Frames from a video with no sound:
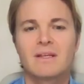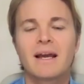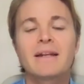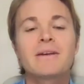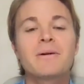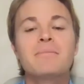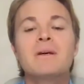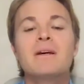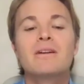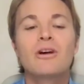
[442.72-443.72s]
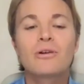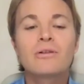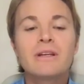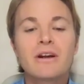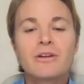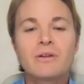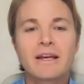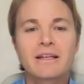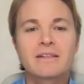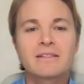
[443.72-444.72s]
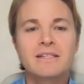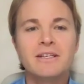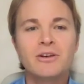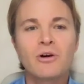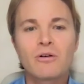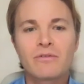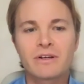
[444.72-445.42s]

And not only are you like a CEO